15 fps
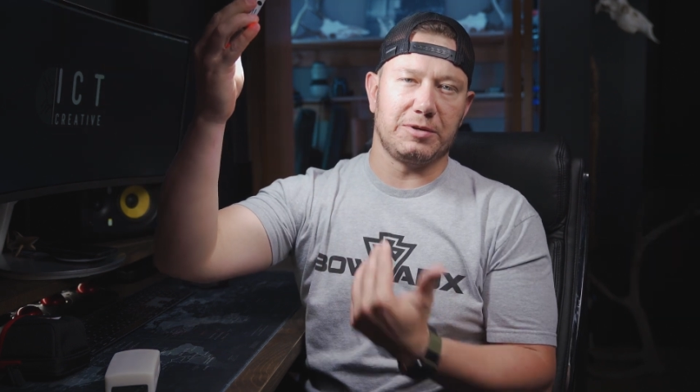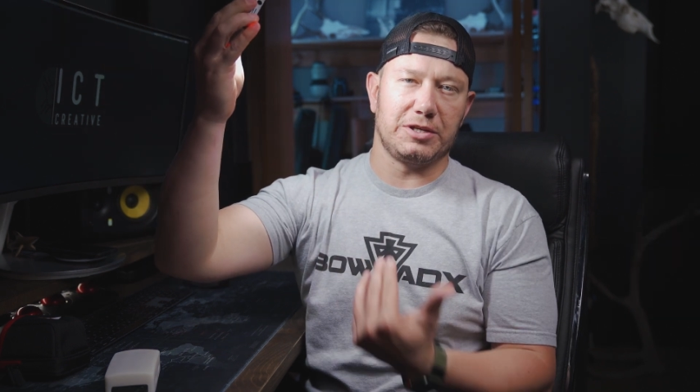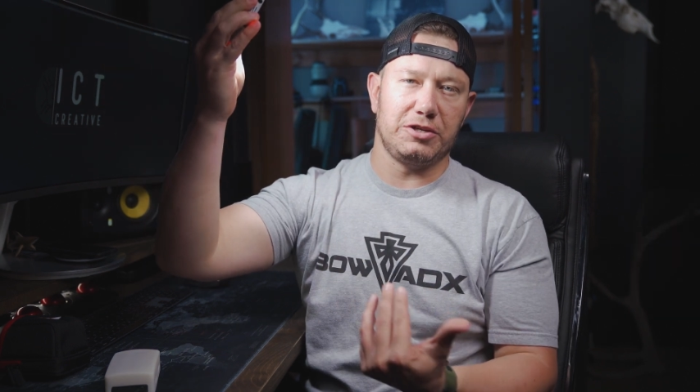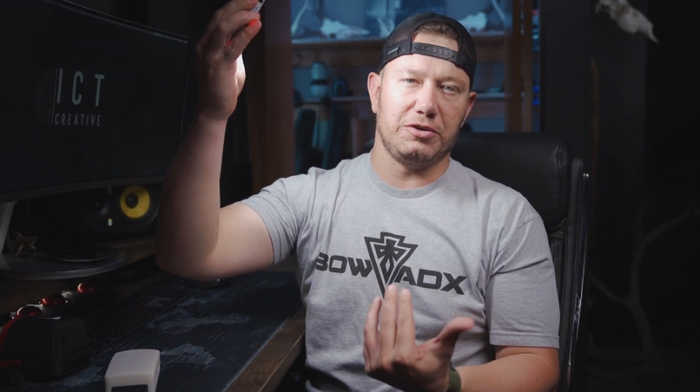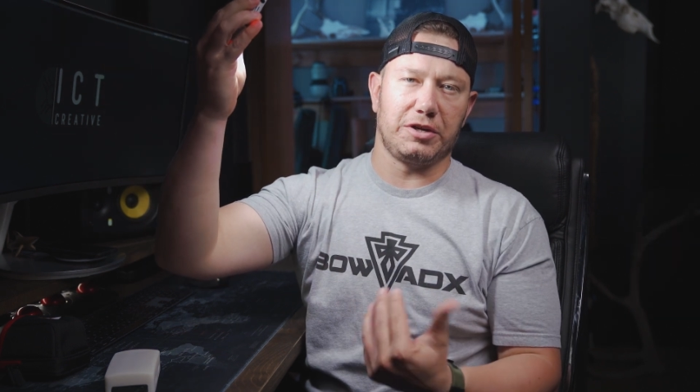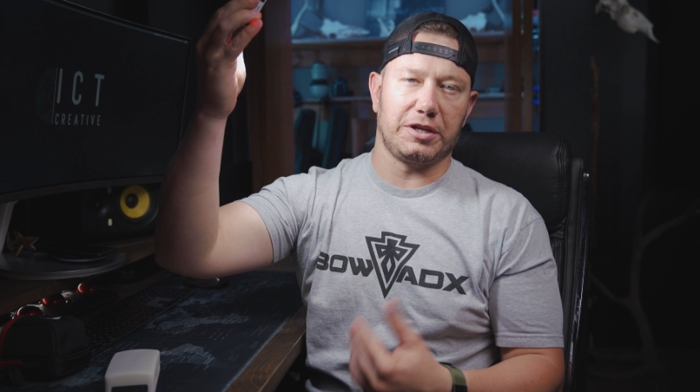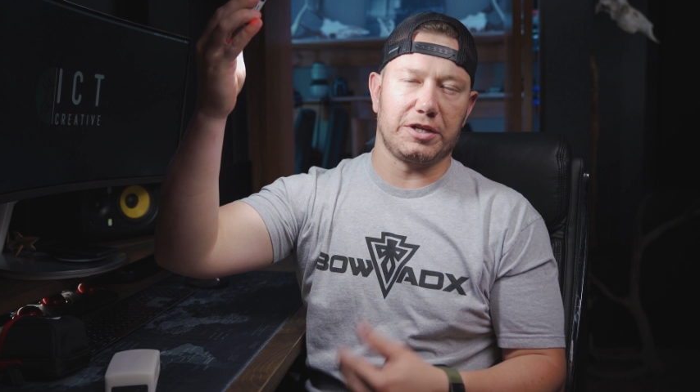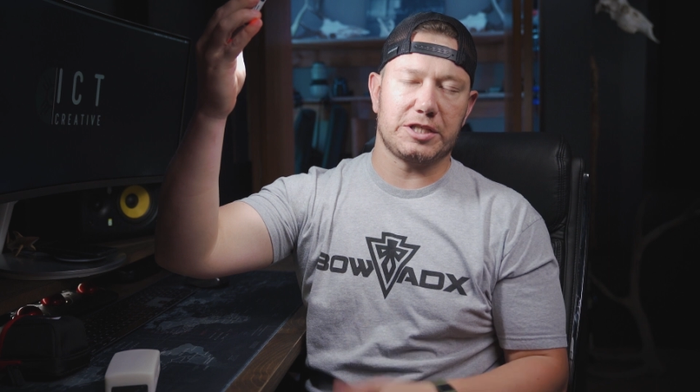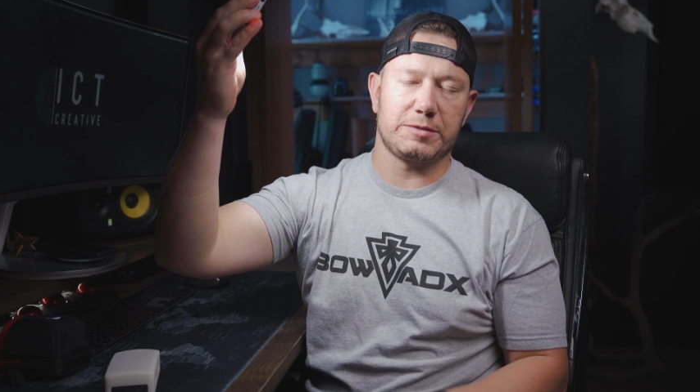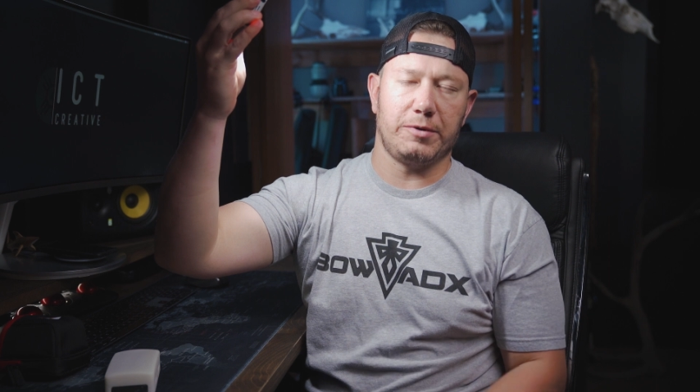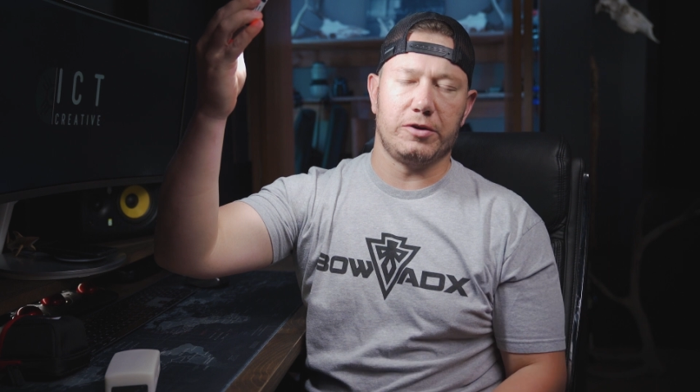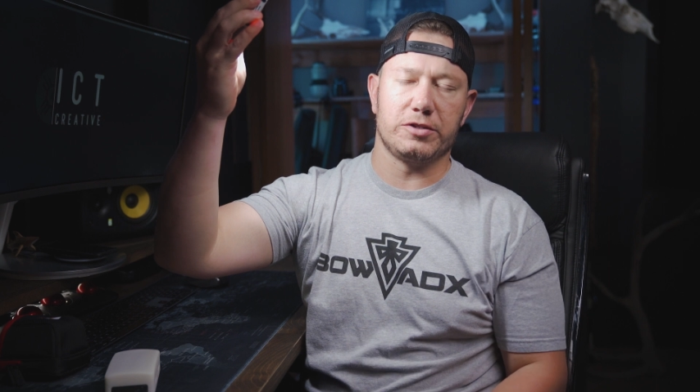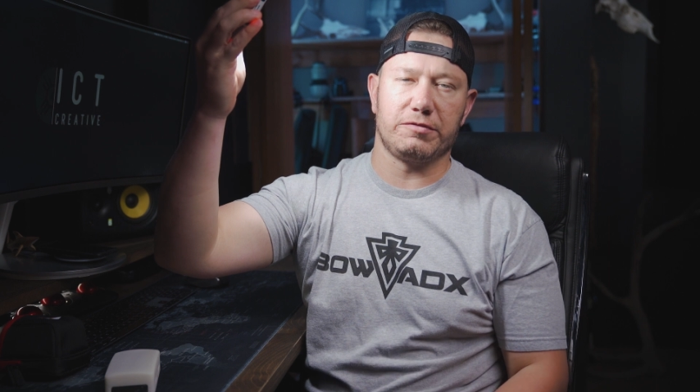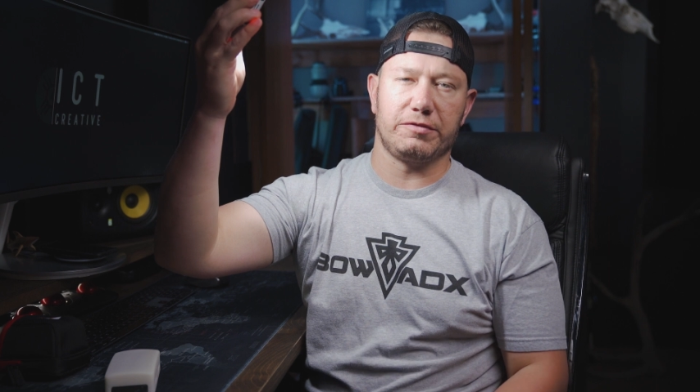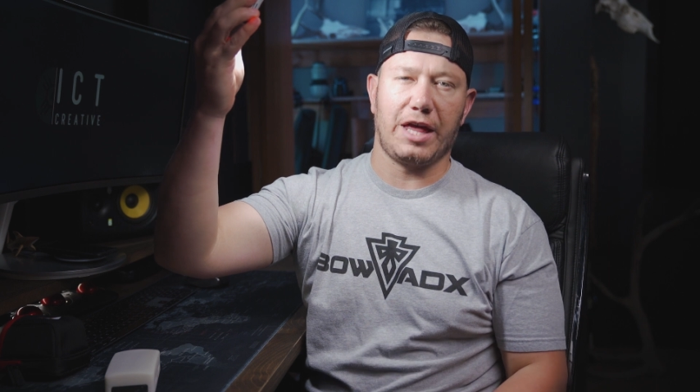but you can
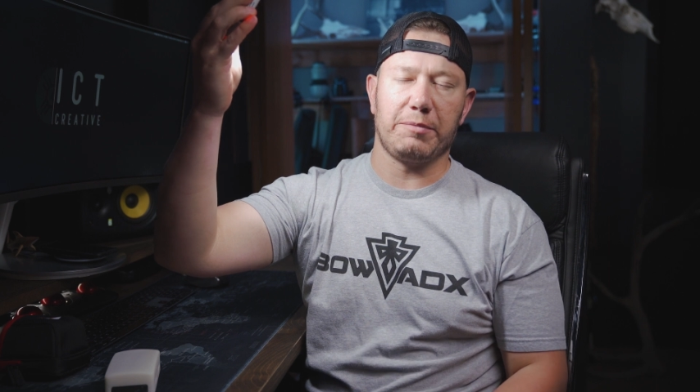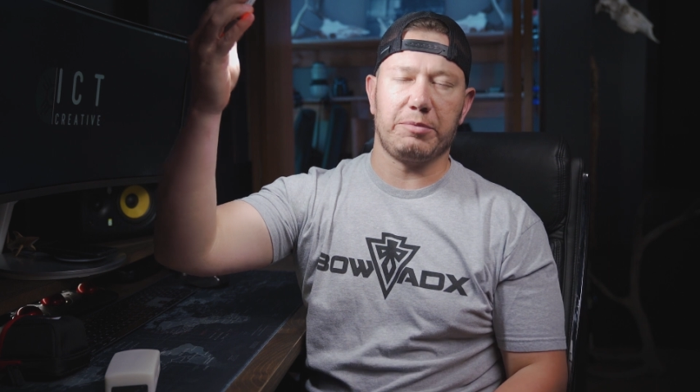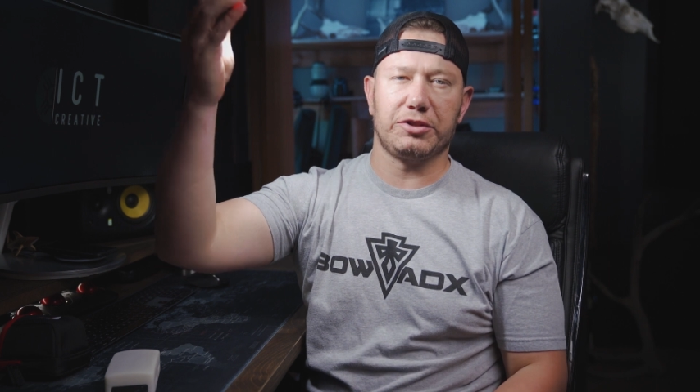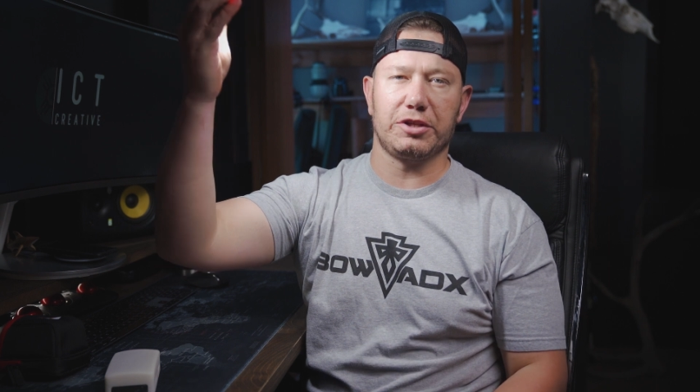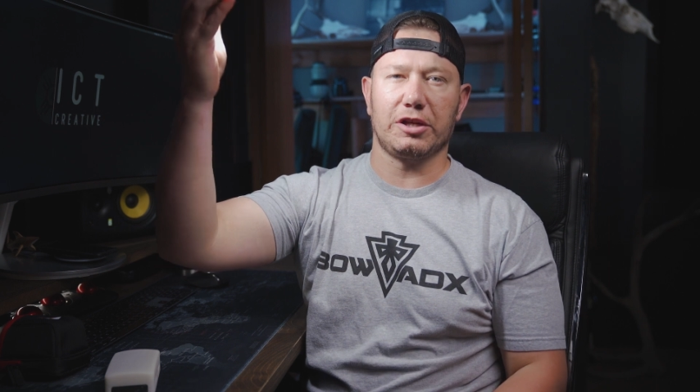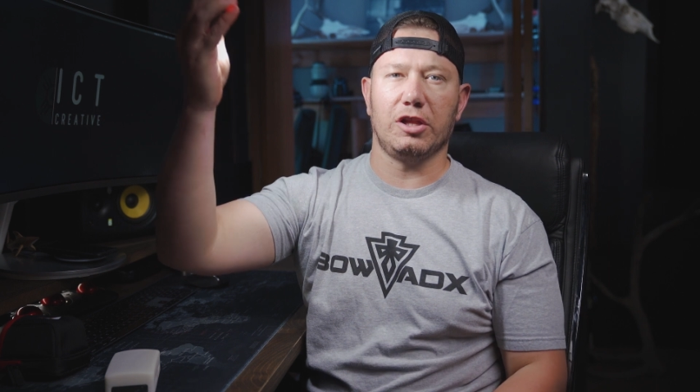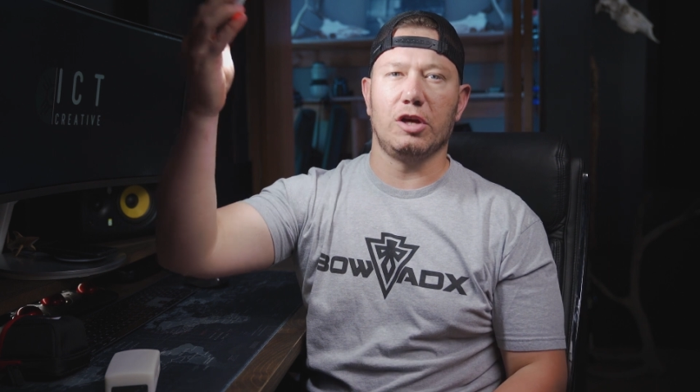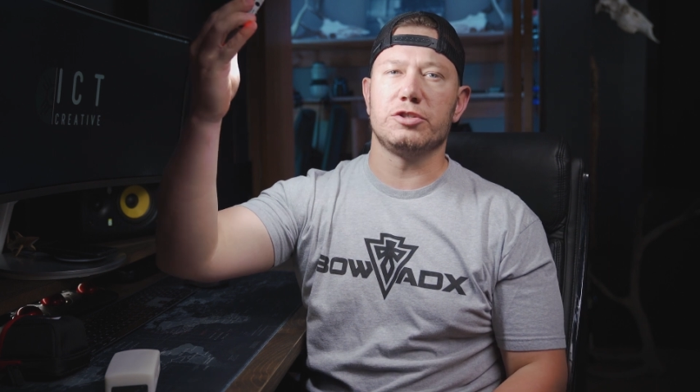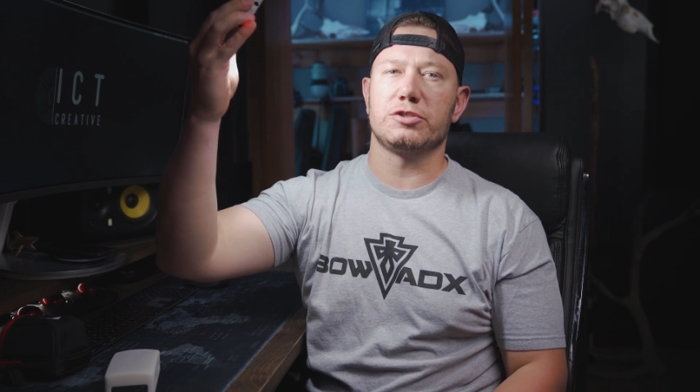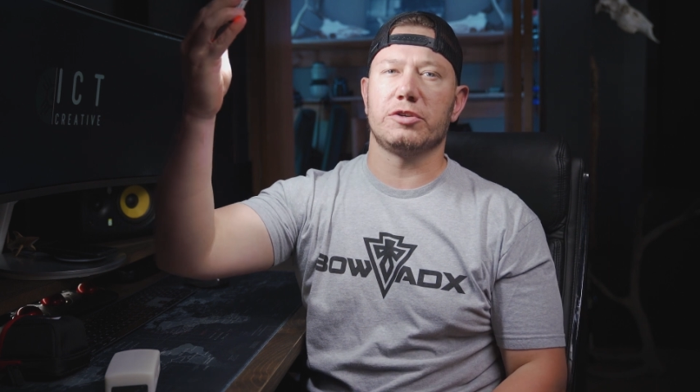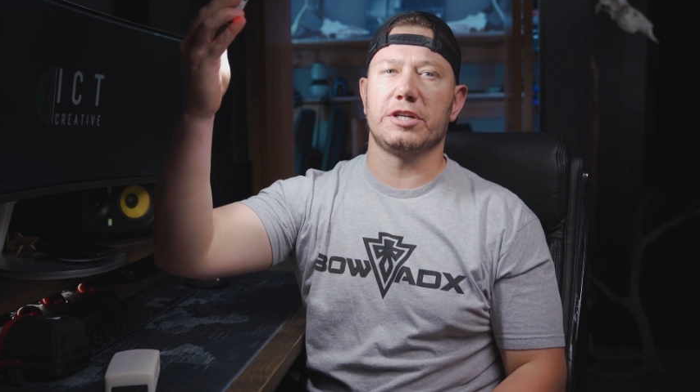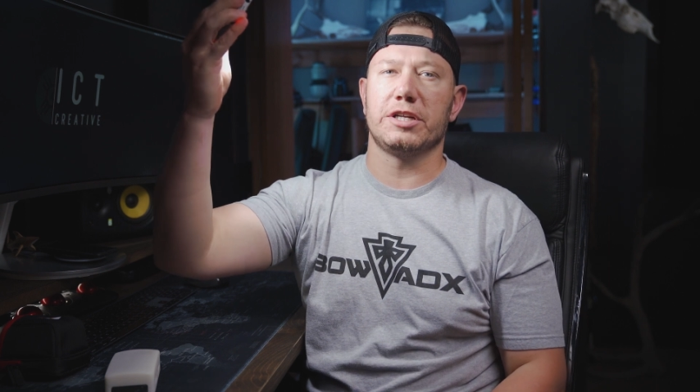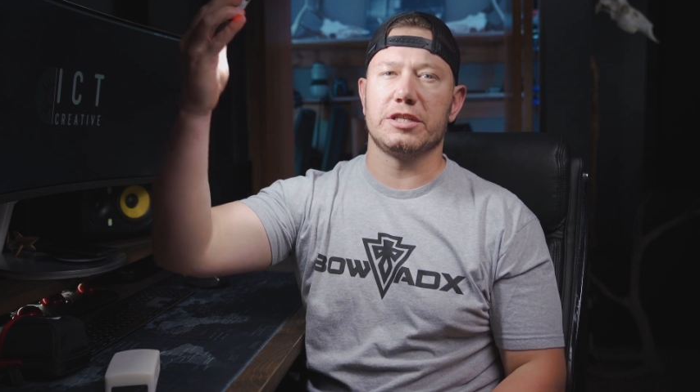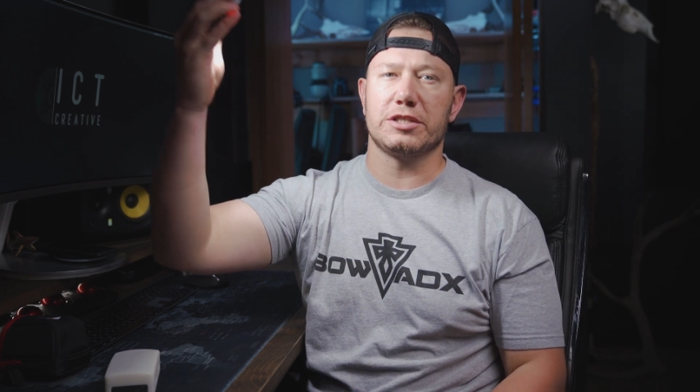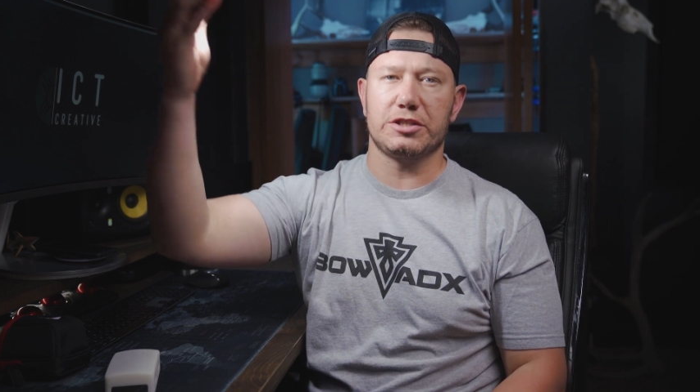expose for that, but the
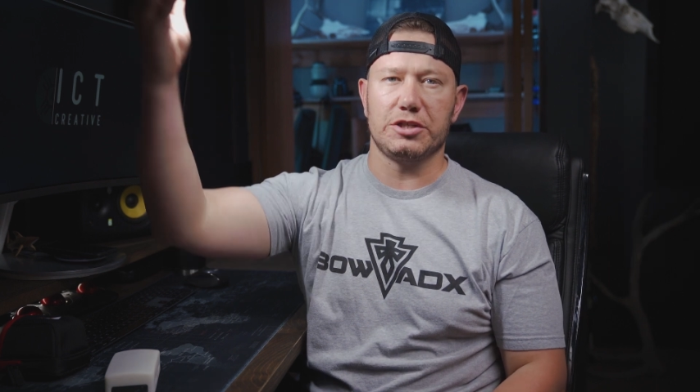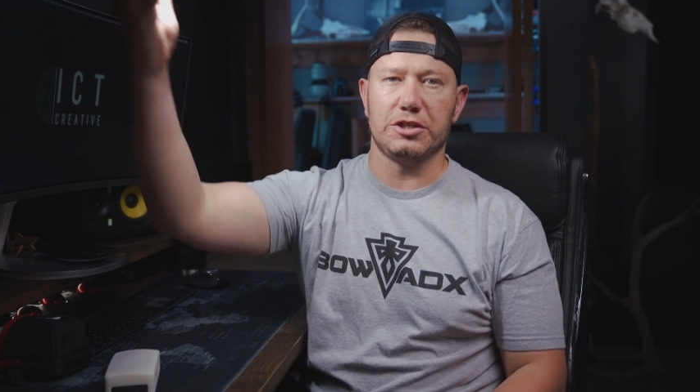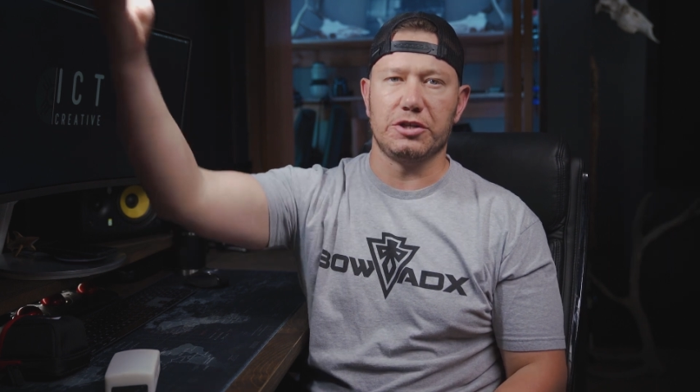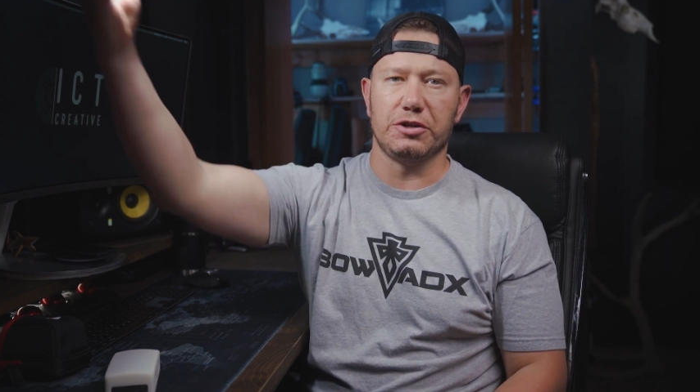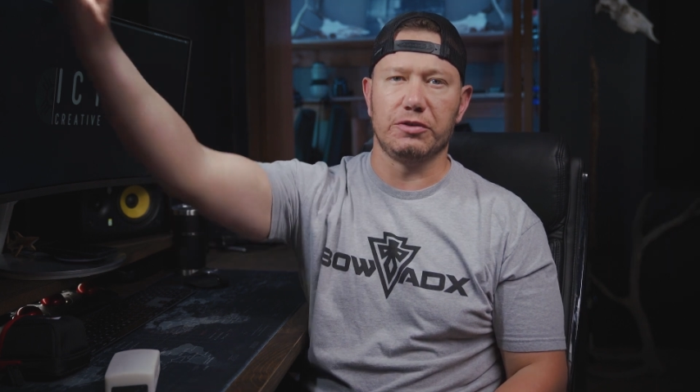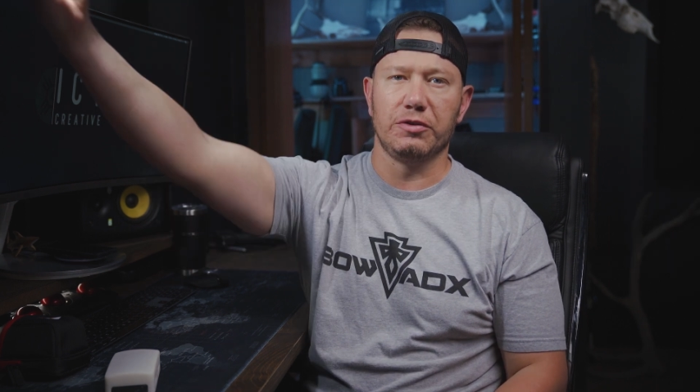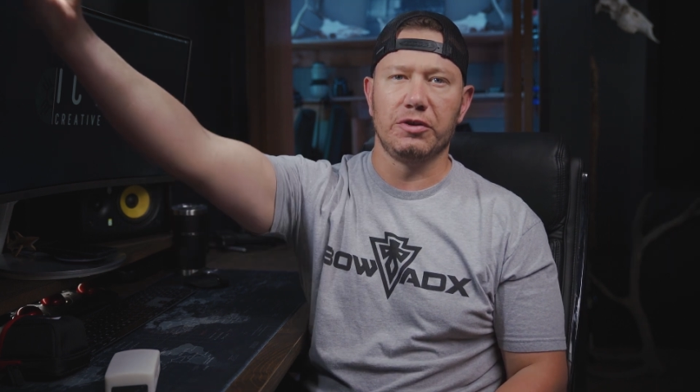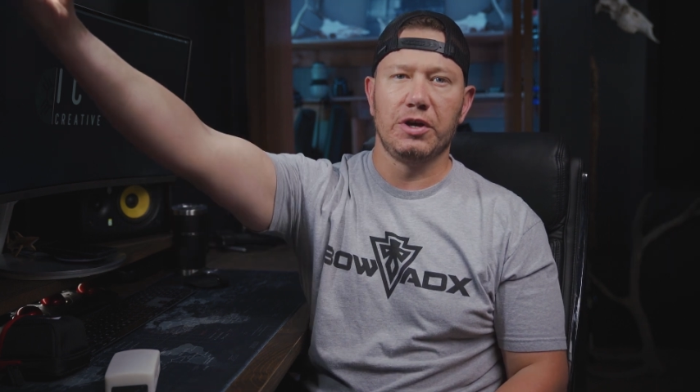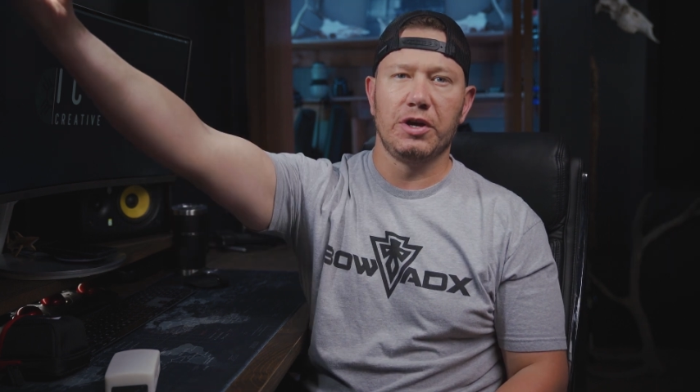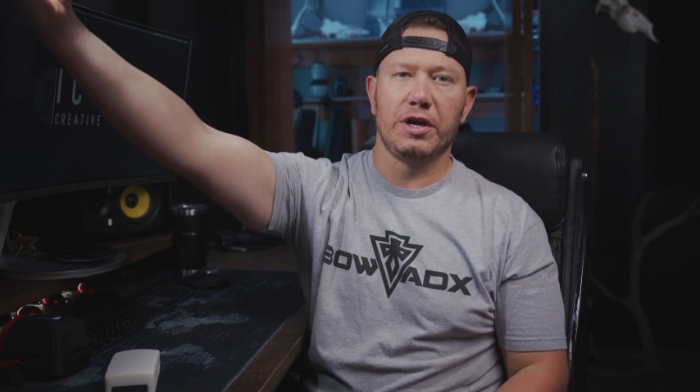closer it is to you,